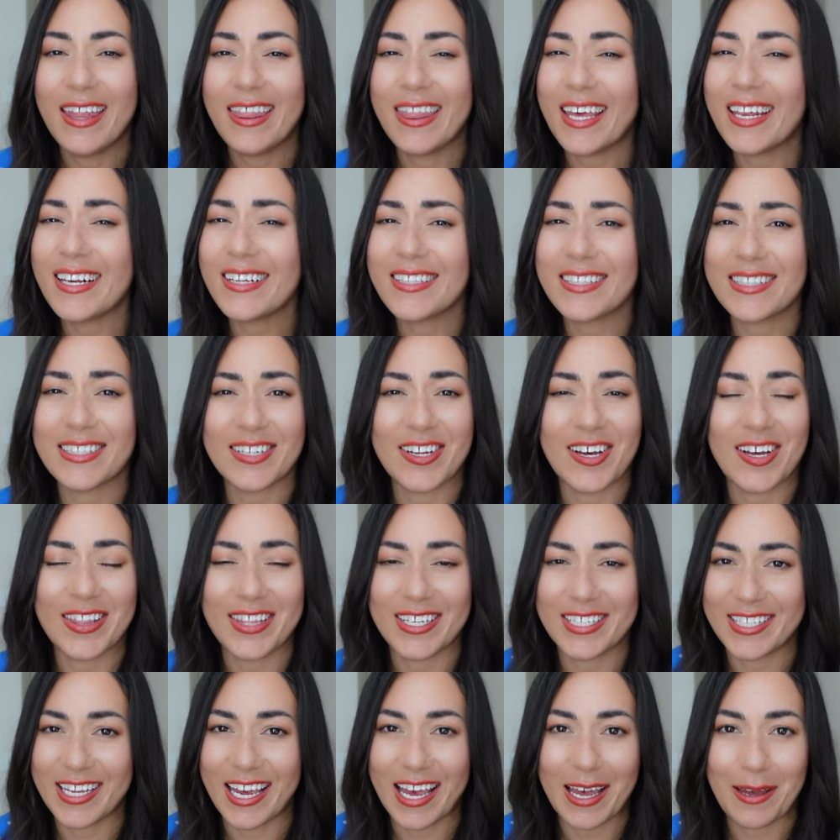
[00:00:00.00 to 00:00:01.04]
that is not
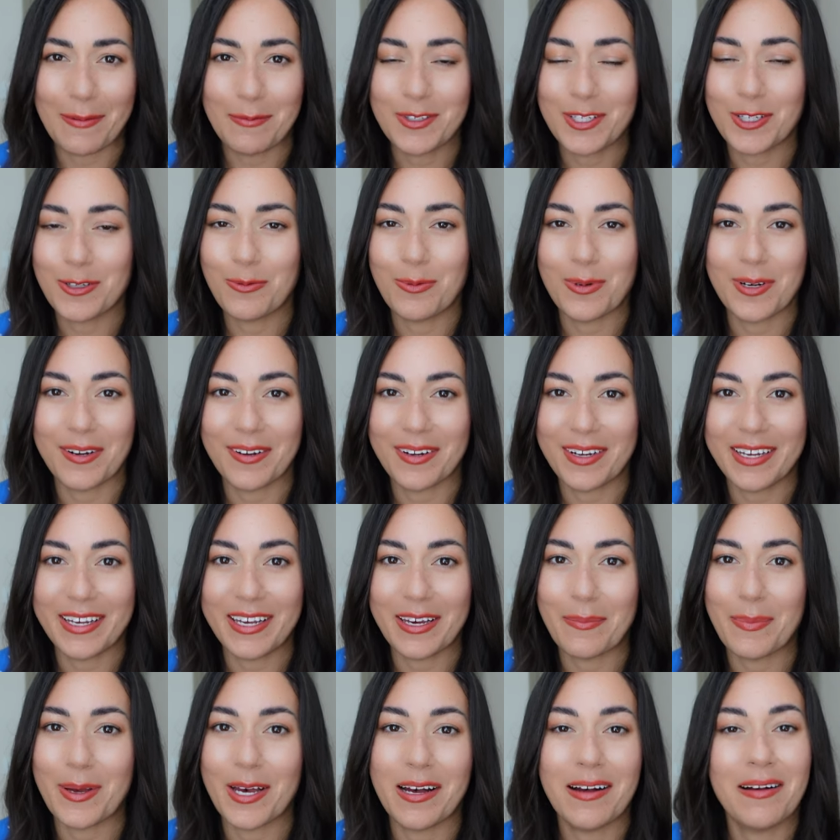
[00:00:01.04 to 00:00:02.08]
the time to worry
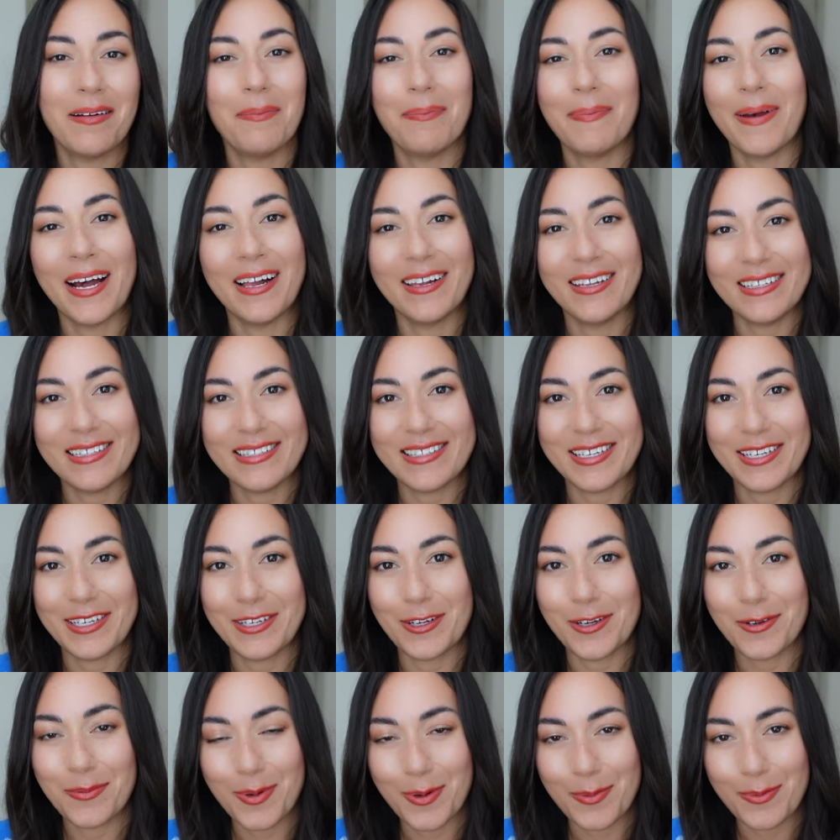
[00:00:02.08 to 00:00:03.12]
about balancing
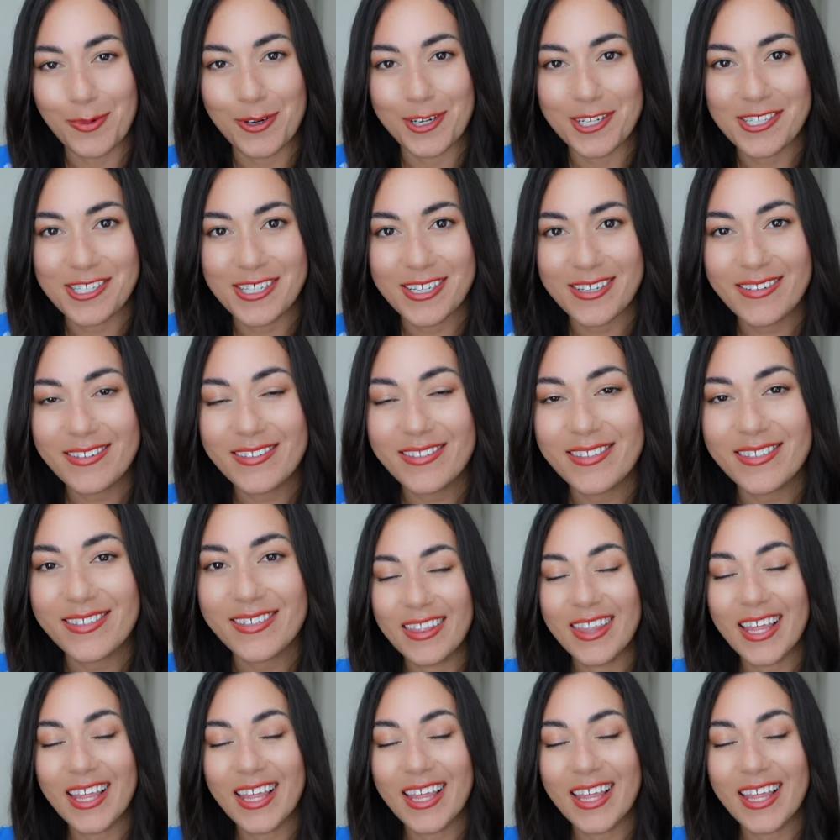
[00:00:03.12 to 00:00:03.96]
your proportions.